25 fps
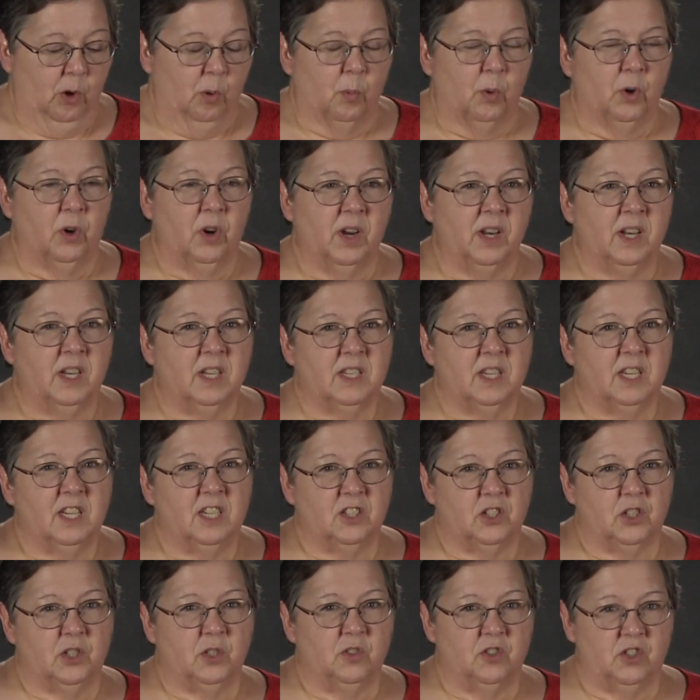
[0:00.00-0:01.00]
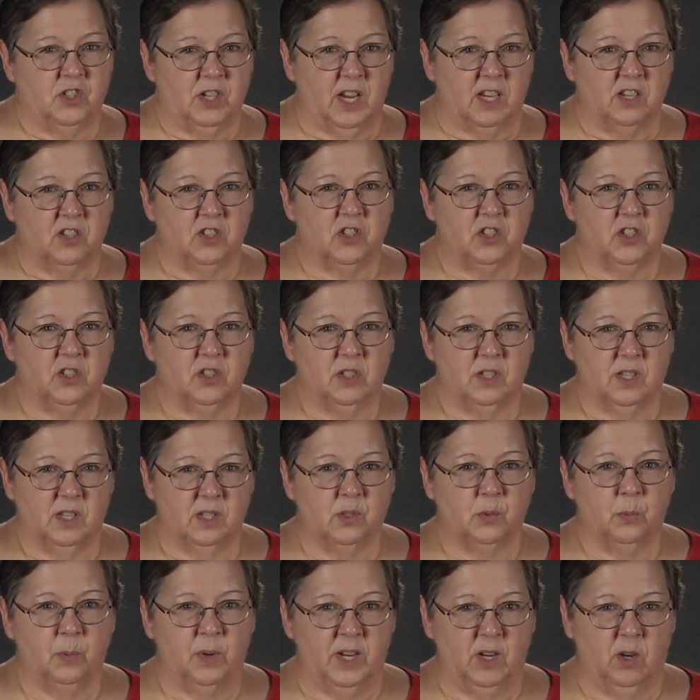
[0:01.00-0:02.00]
We're going to teach you gestures
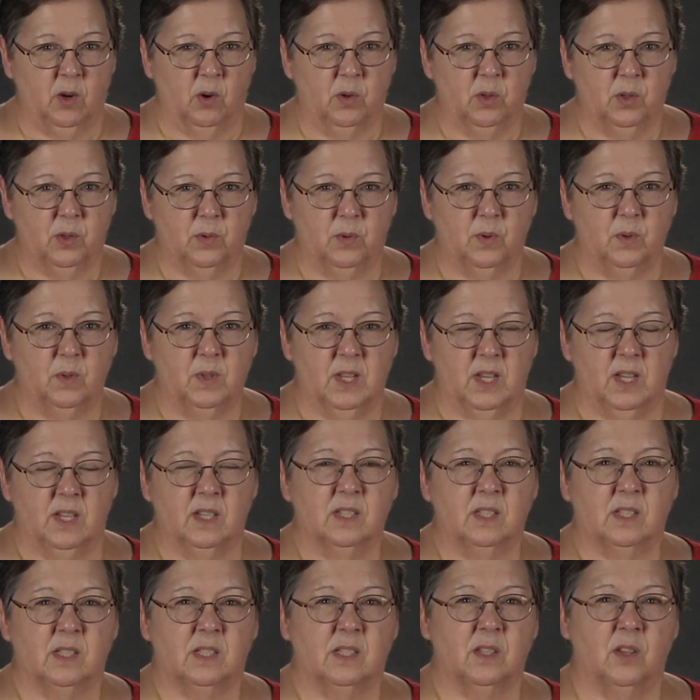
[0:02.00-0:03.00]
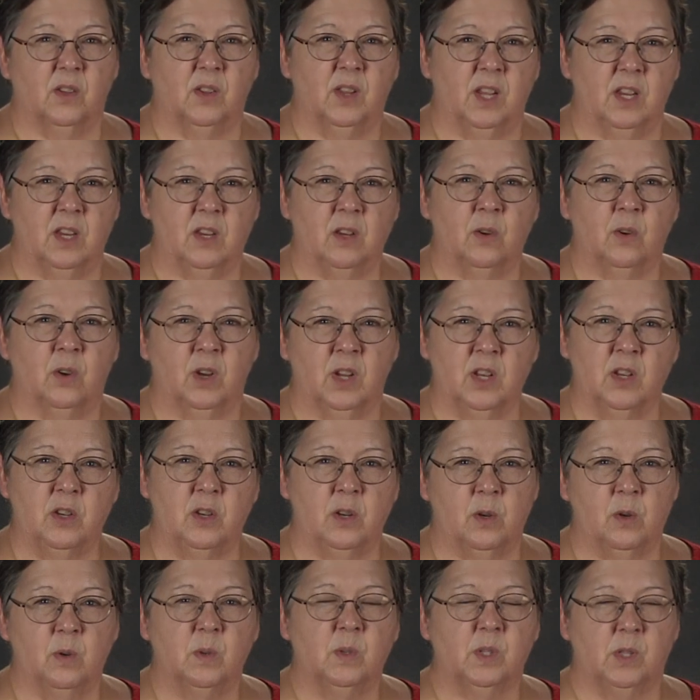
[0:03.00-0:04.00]
as we go through this so that you can
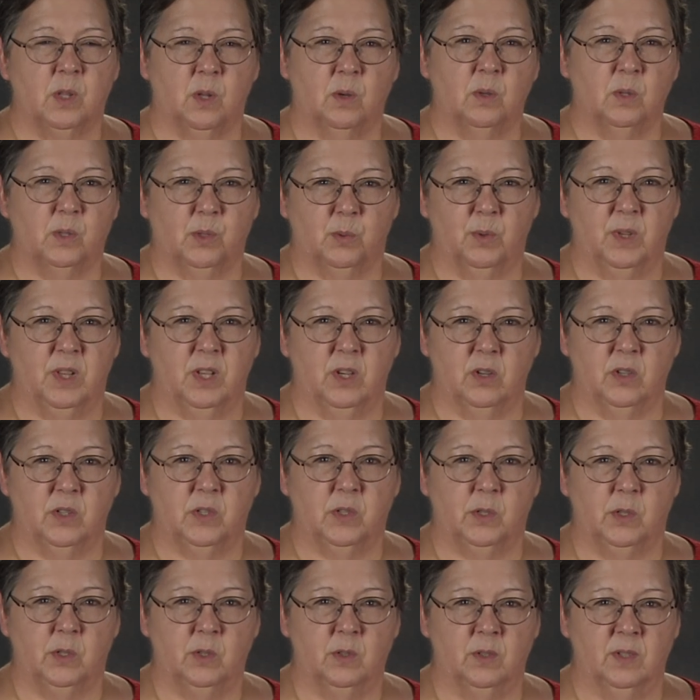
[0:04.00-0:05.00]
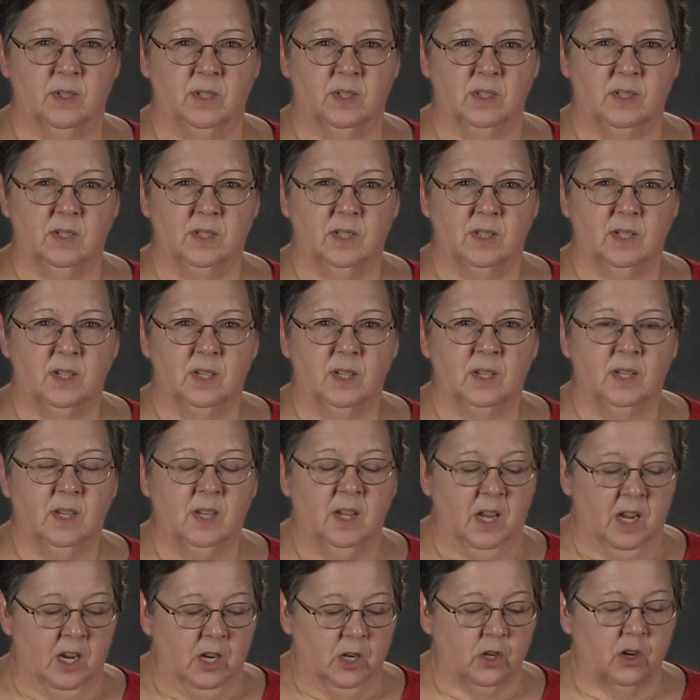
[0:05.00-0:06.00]
use those with your student.
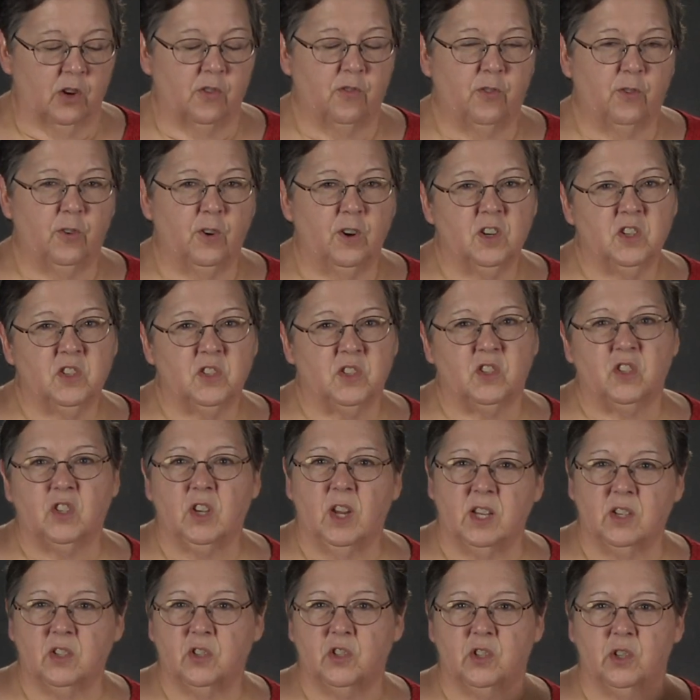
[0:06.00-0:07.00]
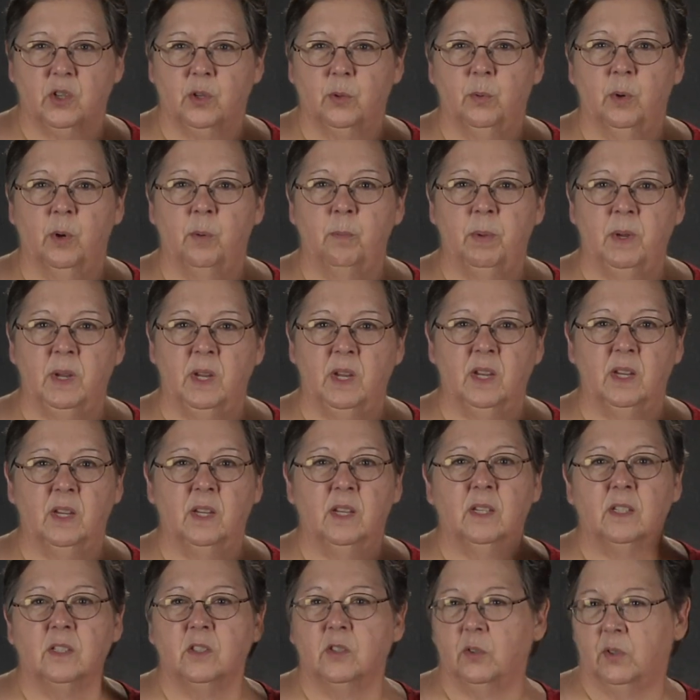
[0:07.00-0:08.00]
Your first gesture will
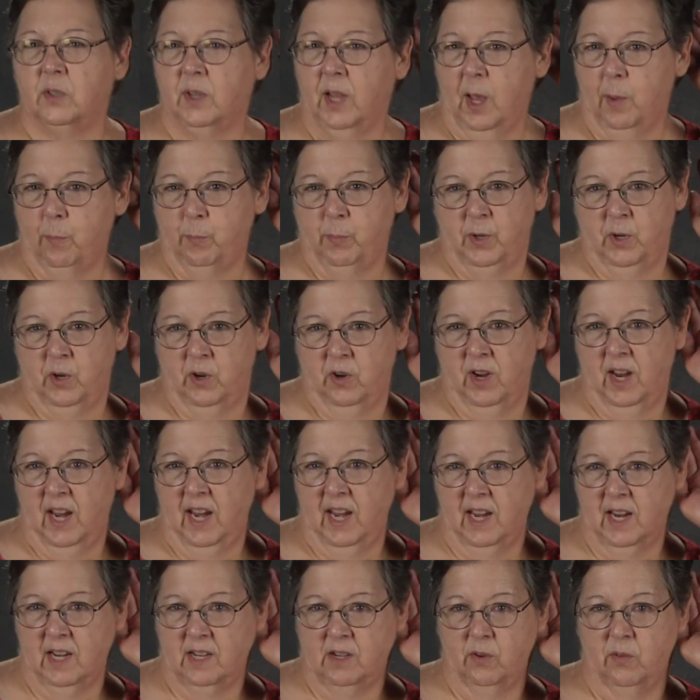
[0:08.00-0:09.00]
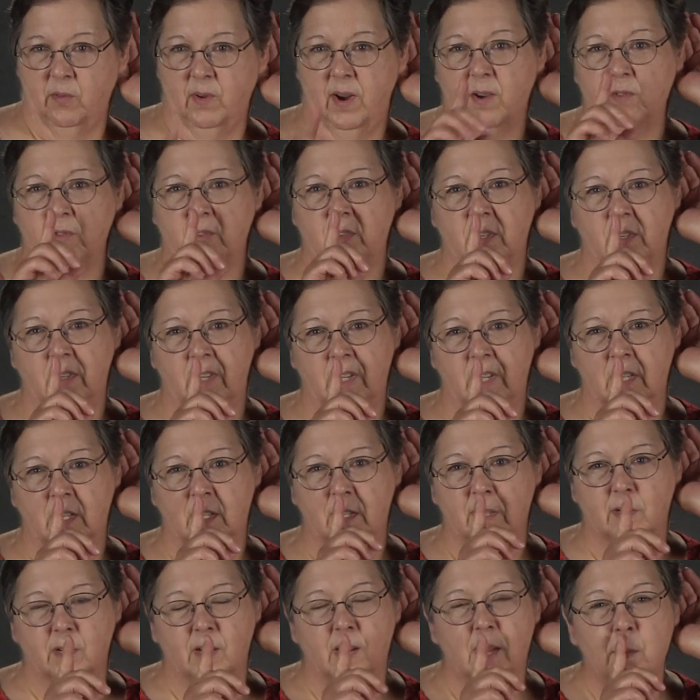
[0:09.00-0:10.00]
be to cup your hand around your
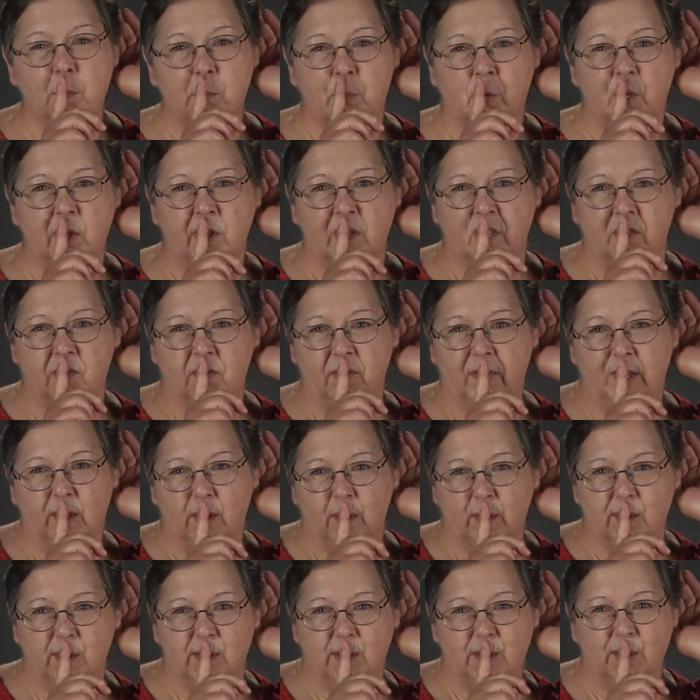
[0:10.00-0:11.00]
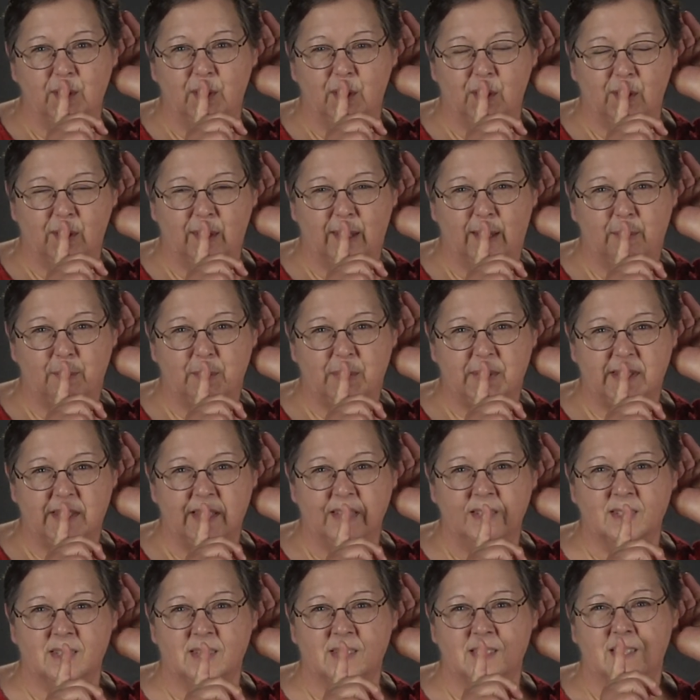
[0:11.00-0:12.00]
ear and put your finger to your lips
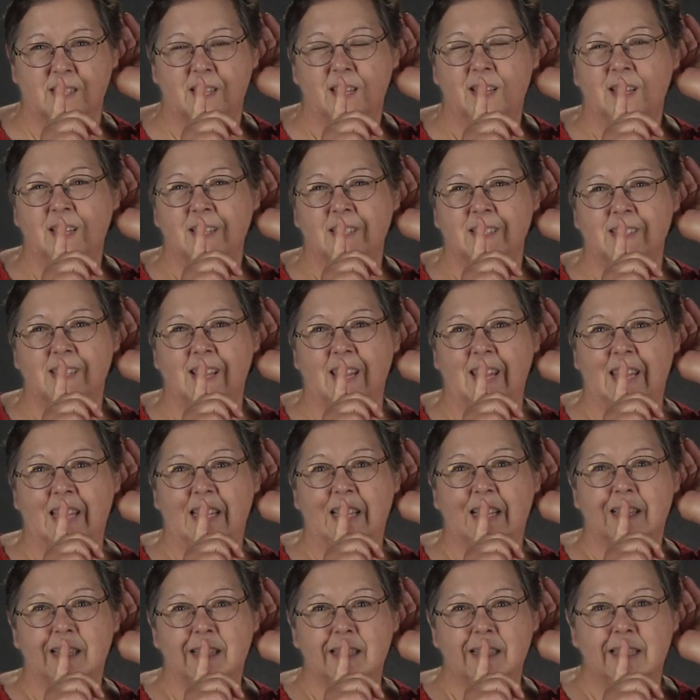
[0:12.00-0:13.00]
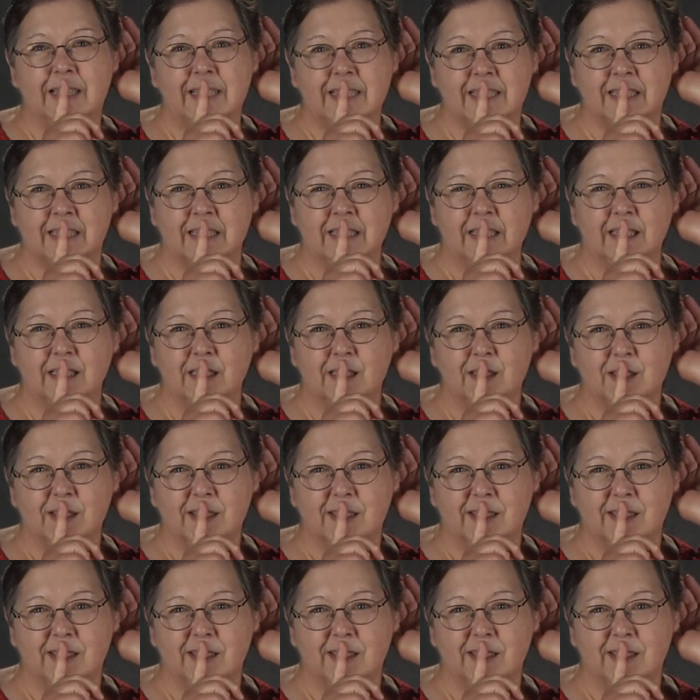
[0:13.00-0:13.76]
and say, listen.